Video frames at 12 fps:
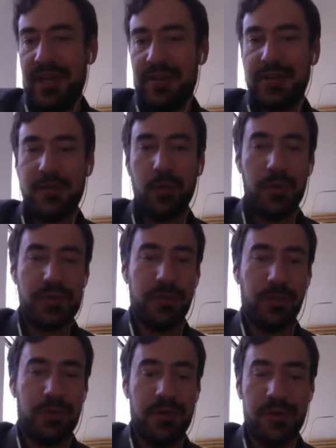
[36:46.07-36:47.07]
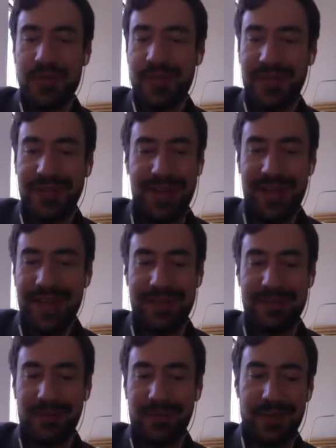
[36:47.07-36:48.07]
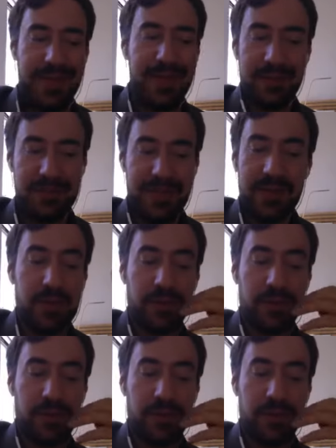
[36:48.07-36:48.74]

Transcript: the tools that we're using, and we're like, yeah, we'll tell you.